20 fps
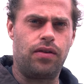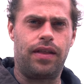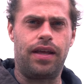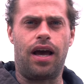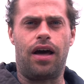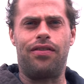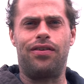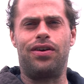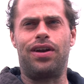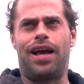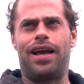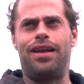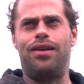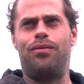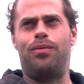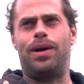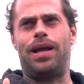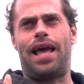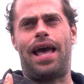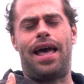the other night
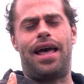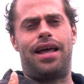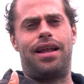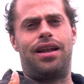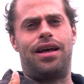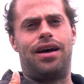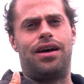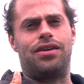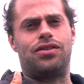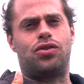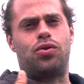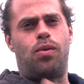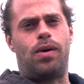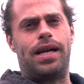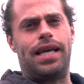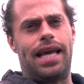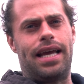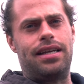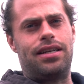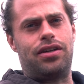we had
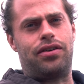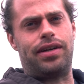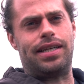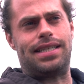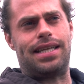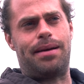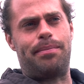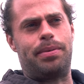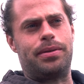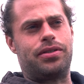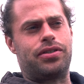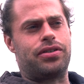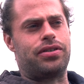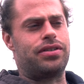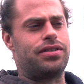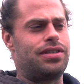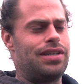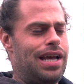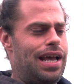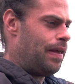28-degree
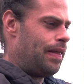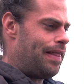temperatures.